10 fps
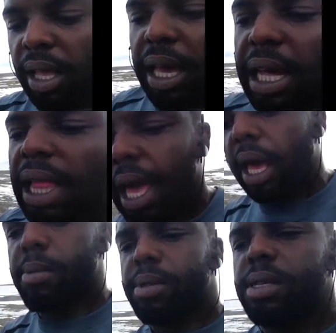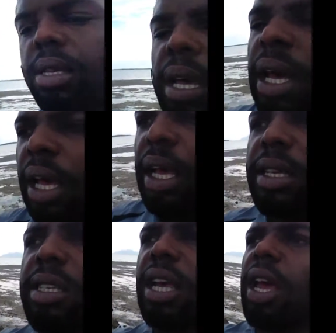It clams and
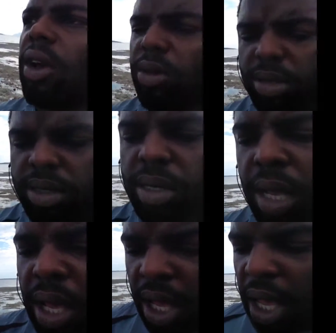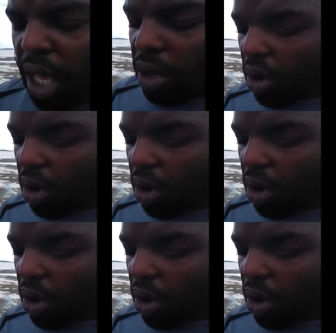shells and